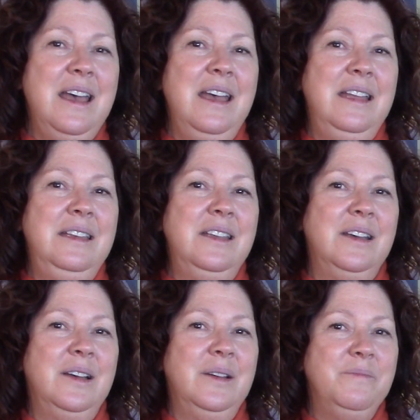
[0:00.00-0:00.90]
and
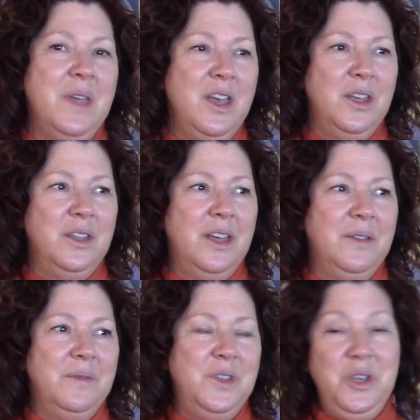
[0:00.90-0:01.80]

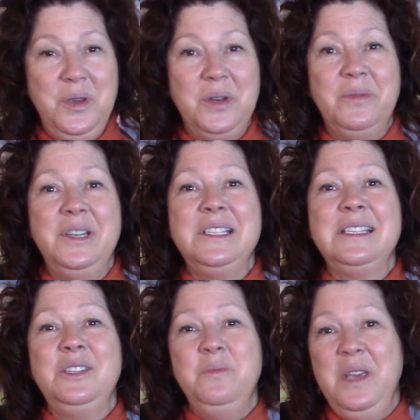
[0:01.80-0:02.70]
the uterus
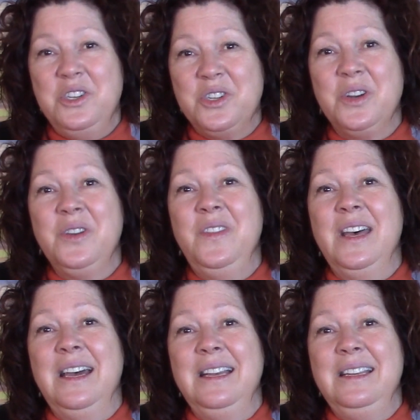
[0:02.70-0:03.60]
to make sure
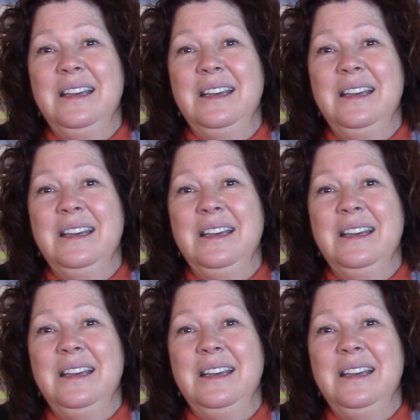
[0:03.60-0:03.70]
that